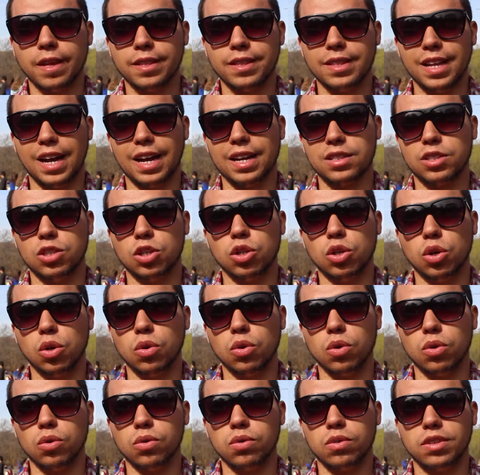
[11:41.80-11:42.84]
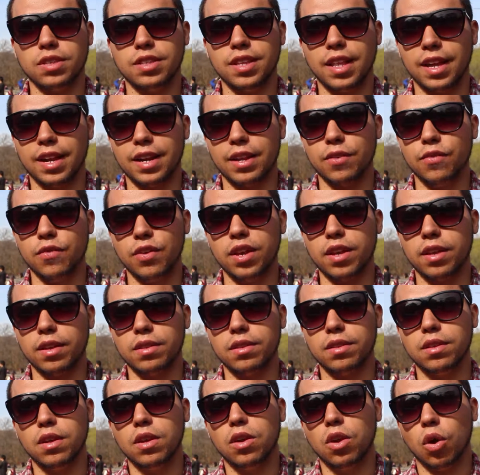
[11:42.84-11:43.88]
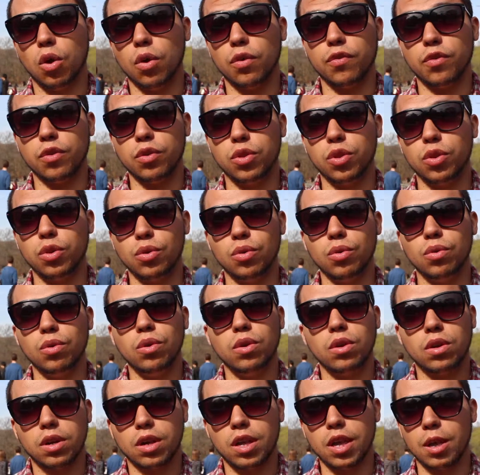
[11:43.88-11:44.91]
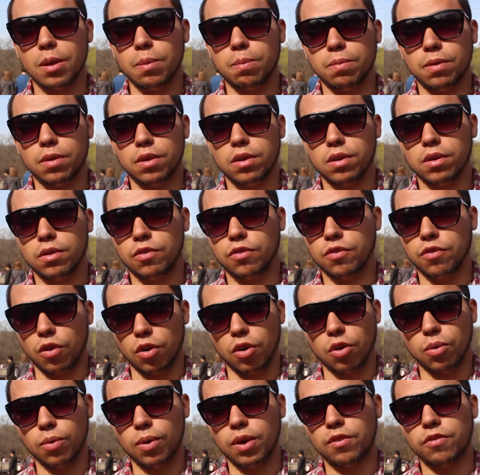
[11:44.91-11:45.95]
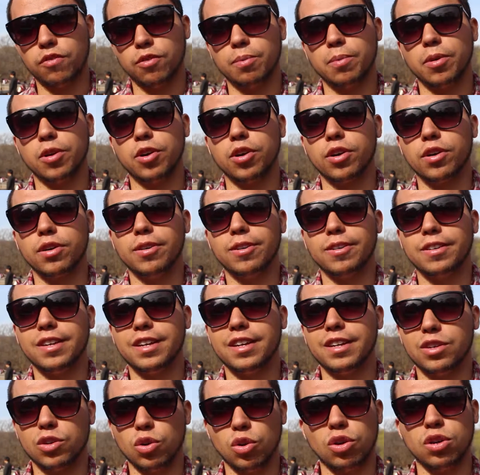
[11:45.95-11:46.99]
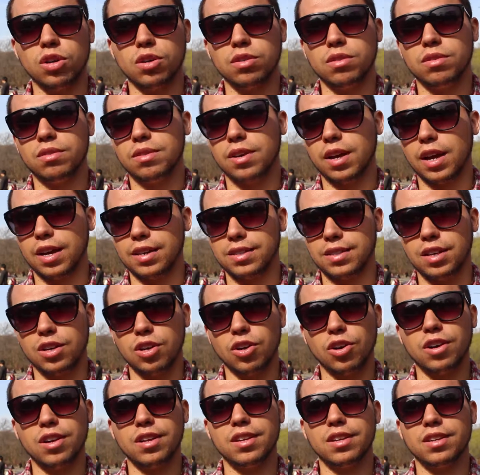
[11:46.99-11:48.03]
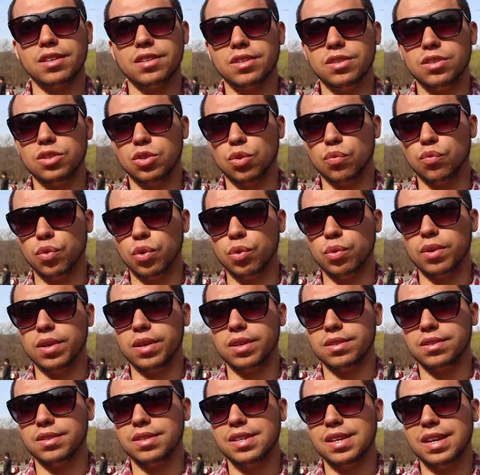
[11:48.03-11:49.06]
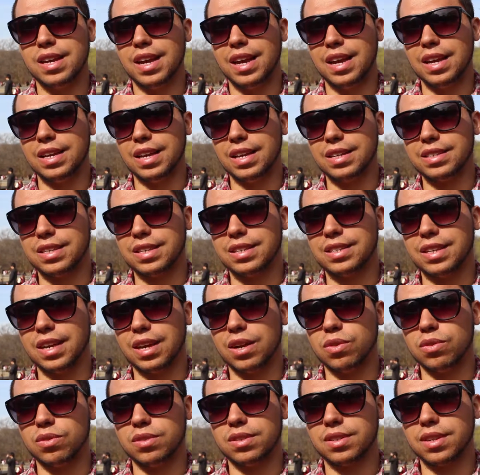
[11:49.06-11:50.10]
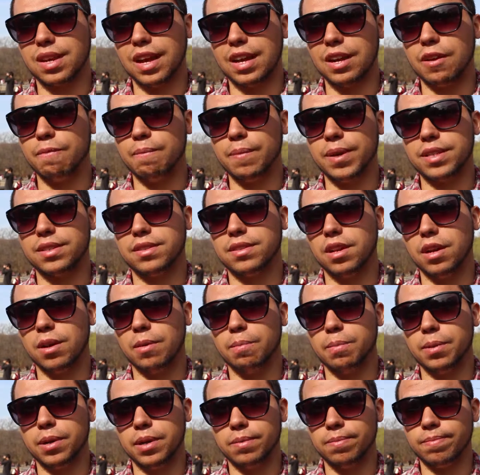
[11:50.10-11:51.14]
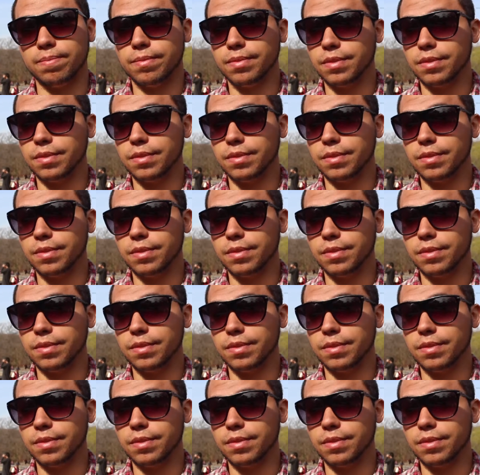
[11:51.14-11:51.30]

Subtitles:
not to go to that event. Or if you do, keep far away from her. You know her. Like I said earlier, the rudeness. And yes, it sounds kind of messed up, but